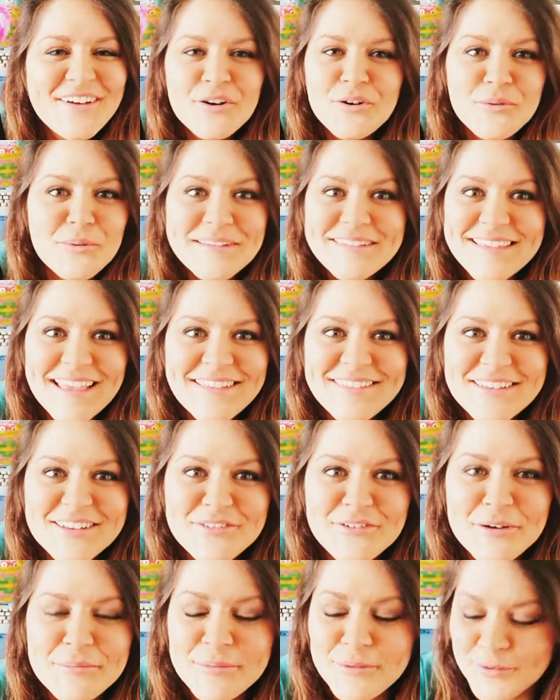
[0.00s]
Always gets in
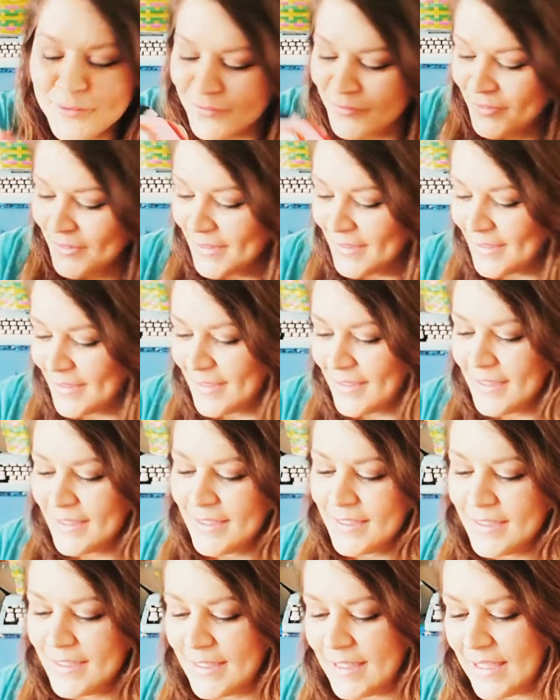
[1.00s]
trouble.
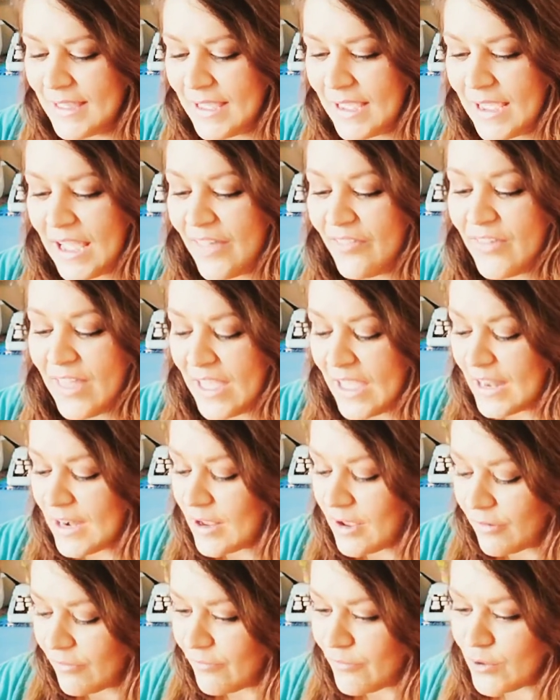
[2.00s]
And then
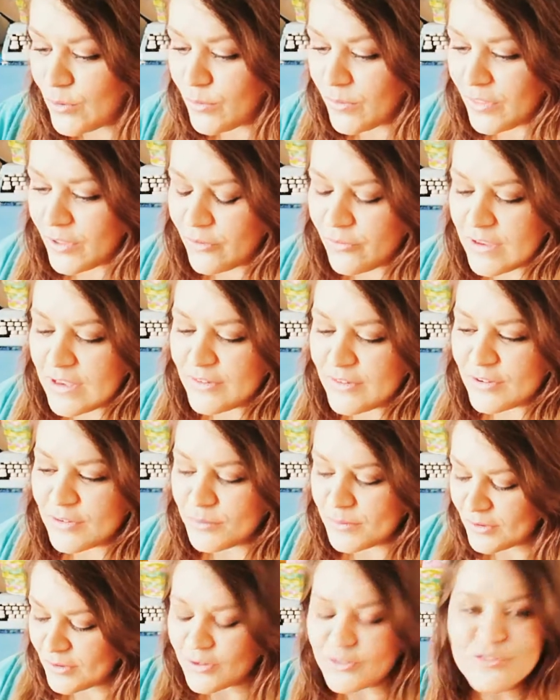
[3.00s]
a few other creatures
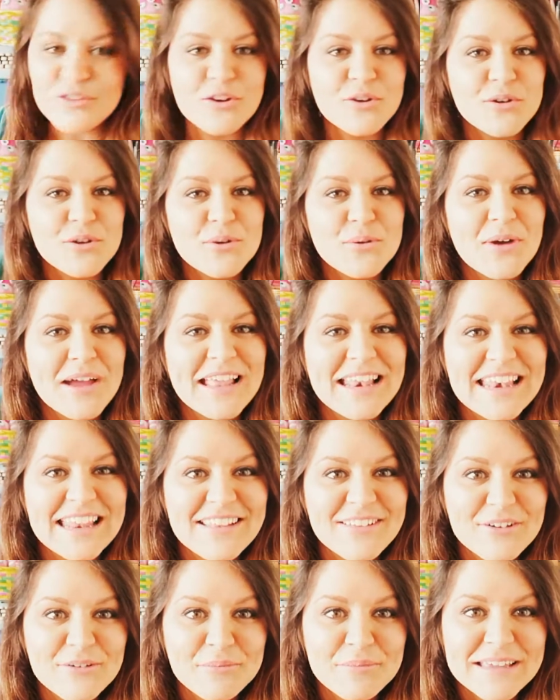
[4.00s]
which I'll show you a
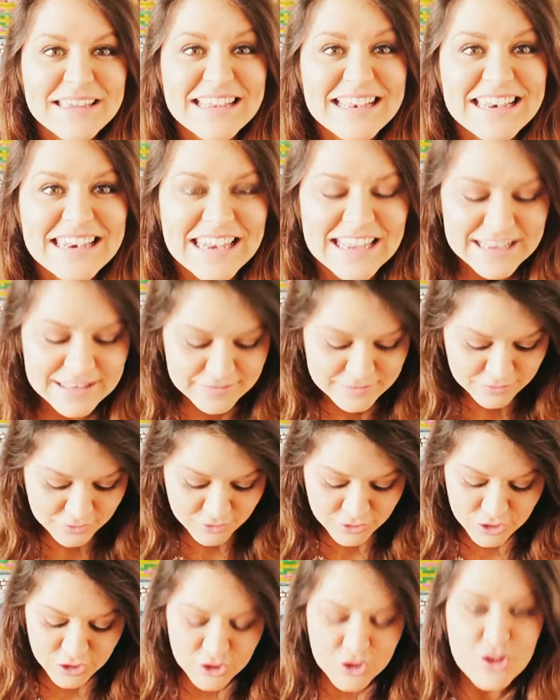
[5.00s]
little bit later.
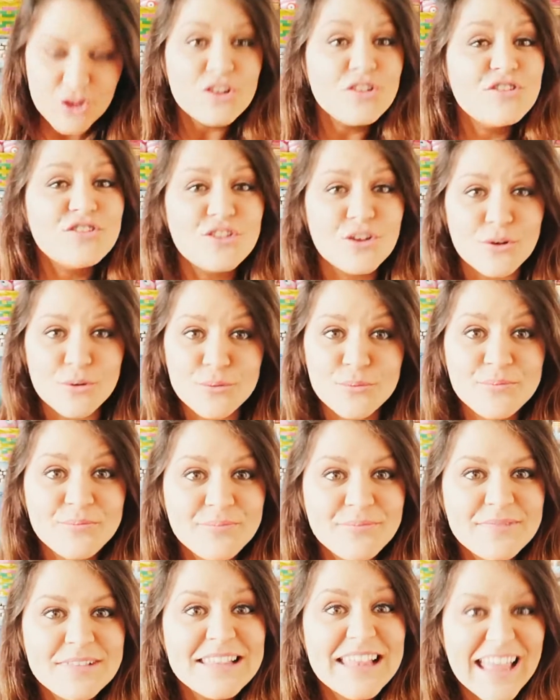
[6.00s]
So
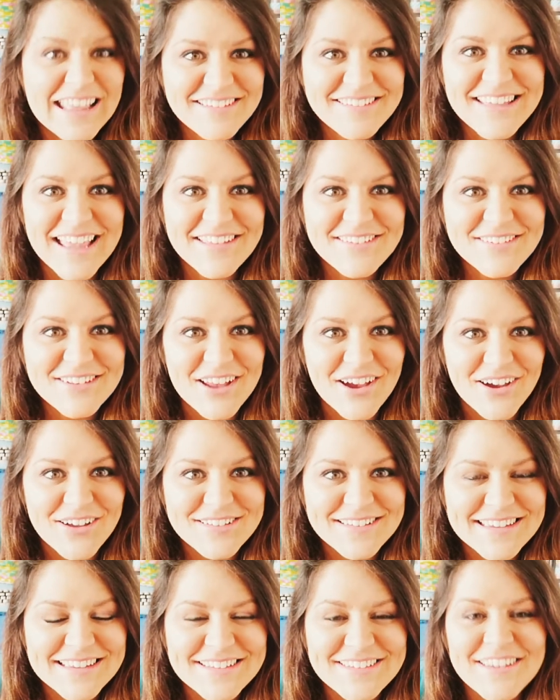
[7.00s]
let's get
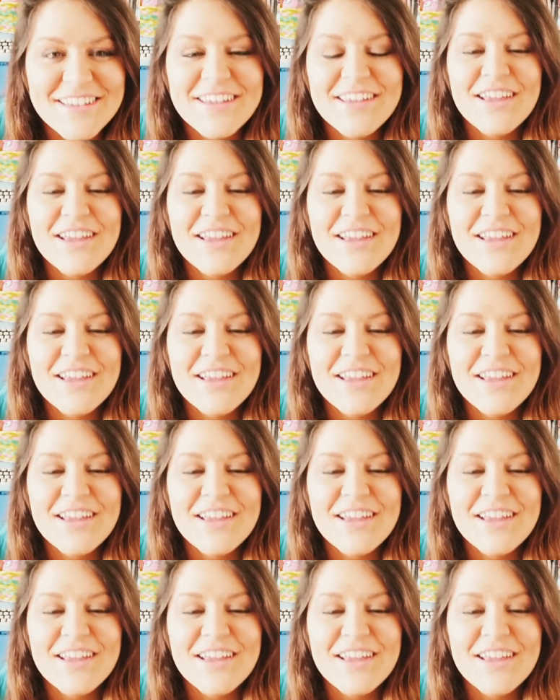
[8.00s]
started.